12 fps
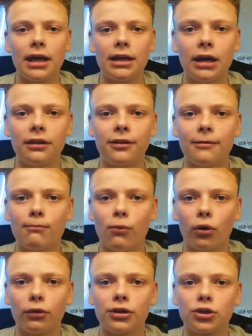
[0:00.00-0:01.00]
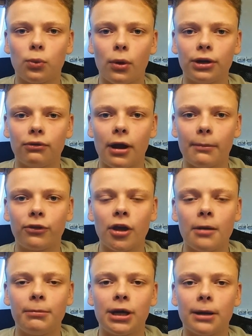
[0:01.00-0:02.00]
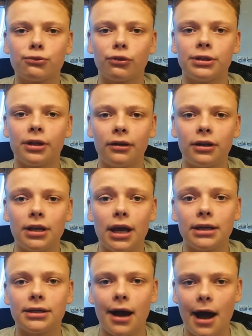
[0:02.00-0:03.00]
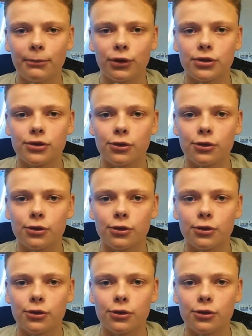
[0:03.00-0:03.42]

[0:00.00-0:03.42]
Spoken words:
and anything more than 20 reps becomes redundant and time